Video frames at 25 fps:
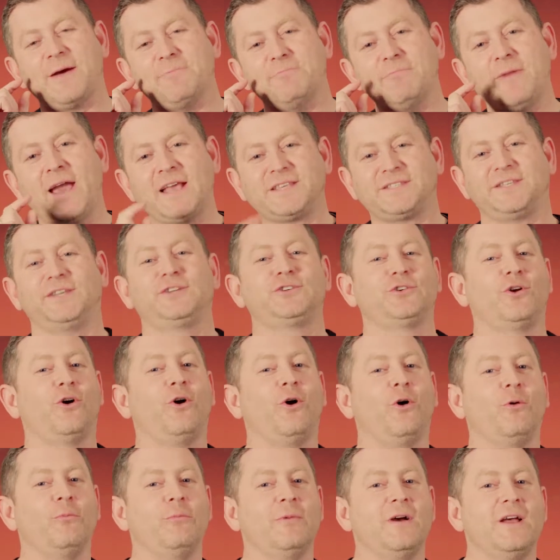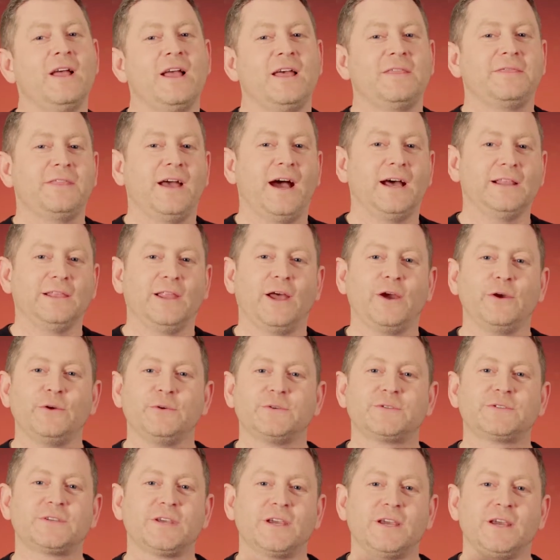a message home that
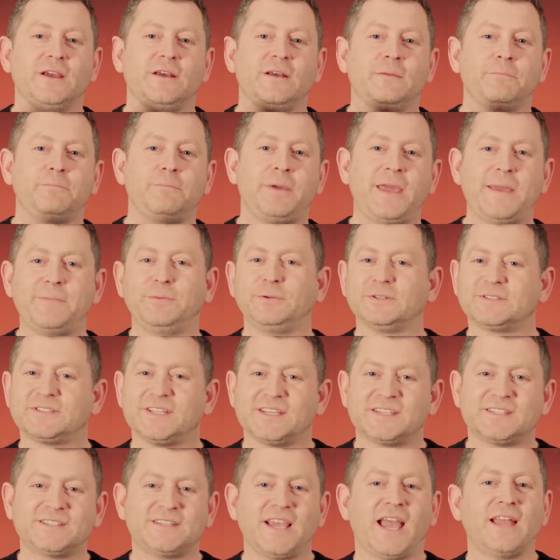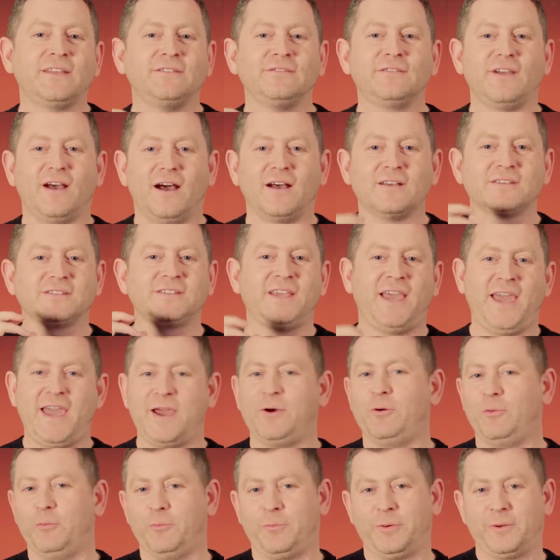allows people to send us
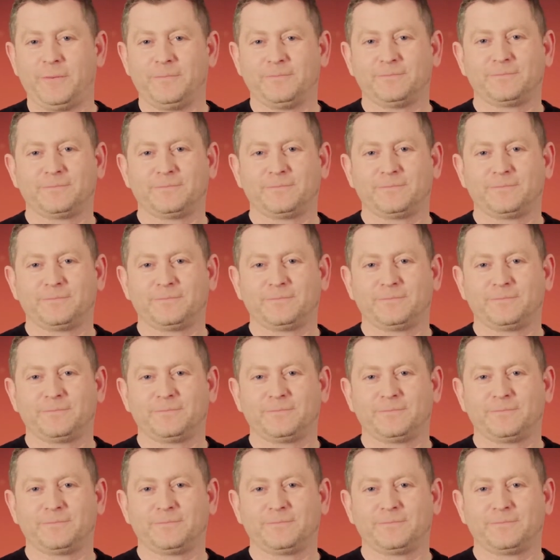help.